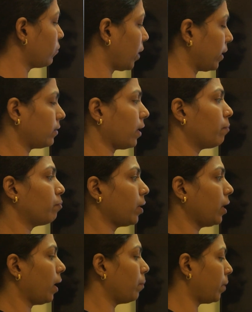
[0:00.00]
for
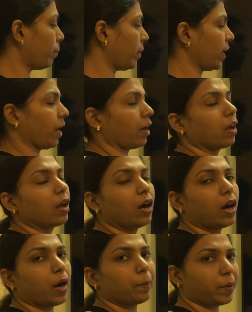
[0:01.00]
example a
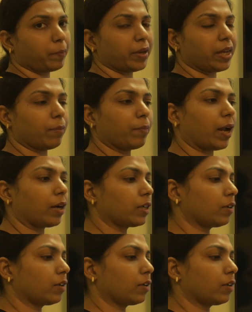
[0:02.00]
papaya plant,